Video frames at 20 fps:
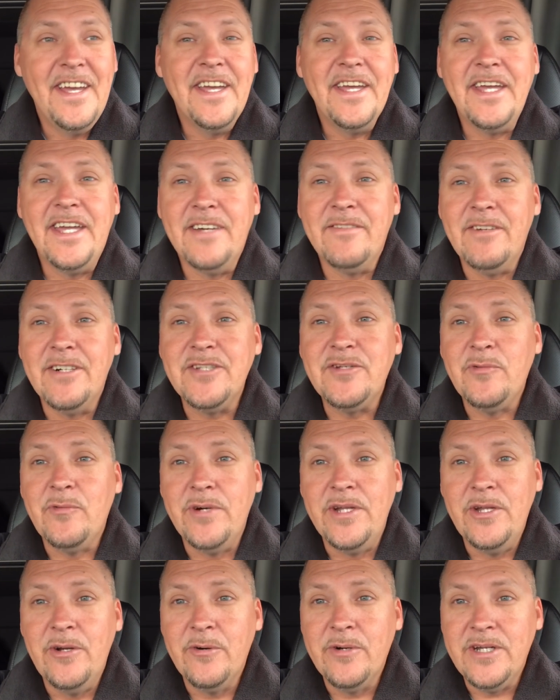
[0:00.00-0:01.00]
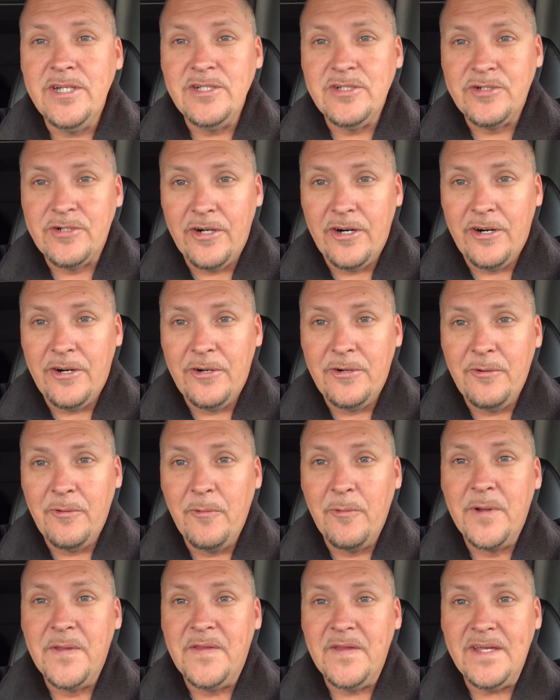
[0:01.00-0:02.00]
Give us window control
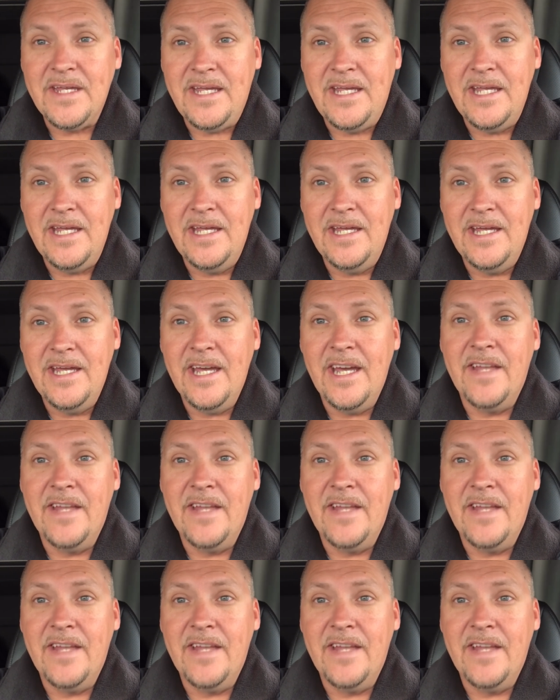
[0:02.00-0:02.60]
with the key